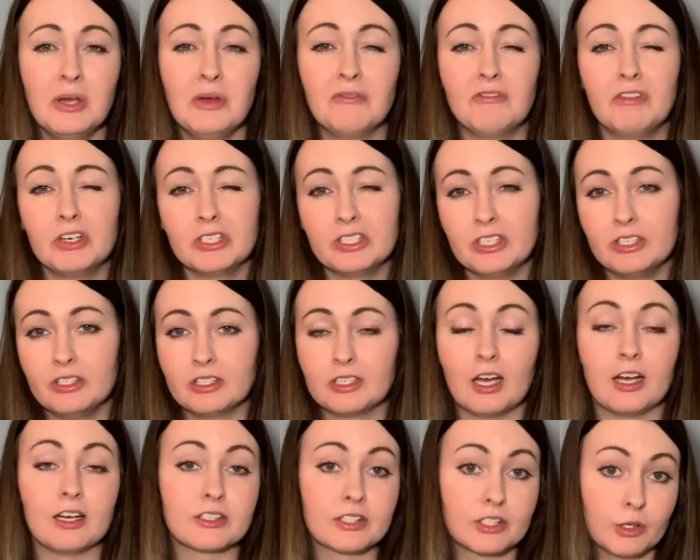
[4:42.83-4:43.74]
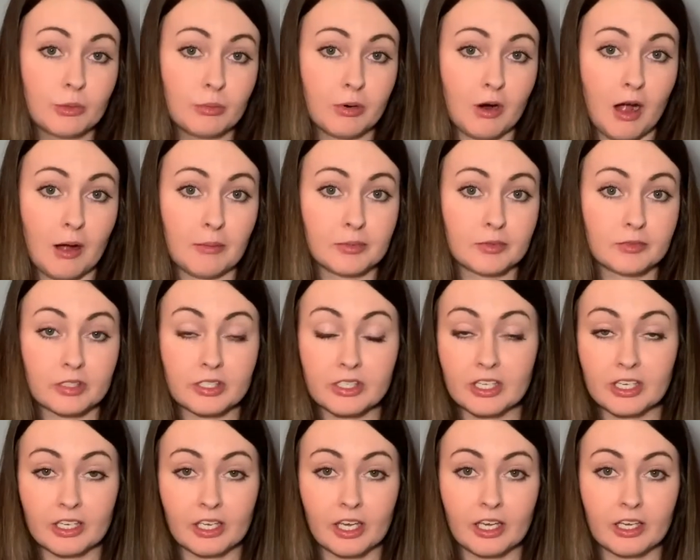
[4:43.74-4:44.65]
versus not so proper
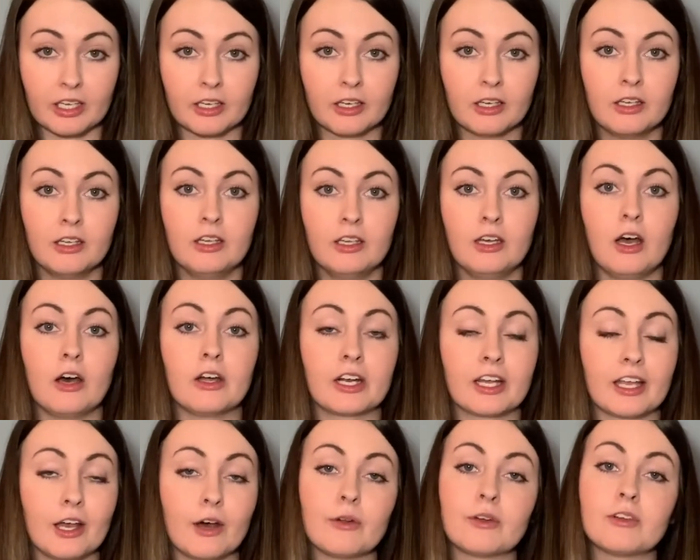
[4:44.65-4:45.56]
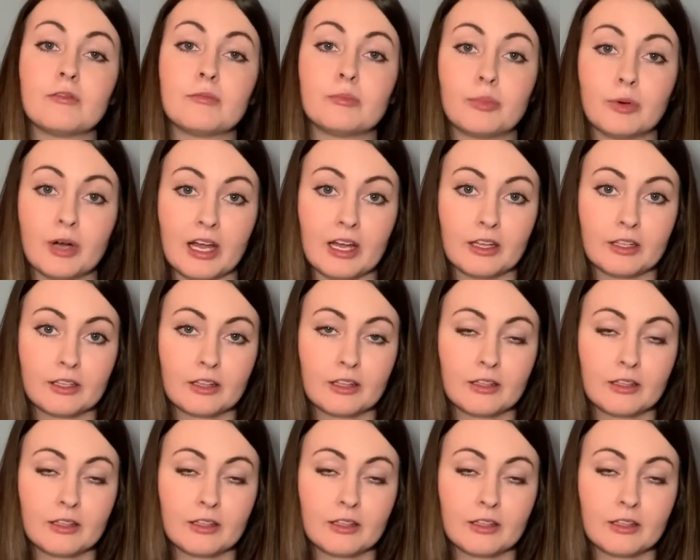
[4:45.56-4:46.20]
singing on account of breath.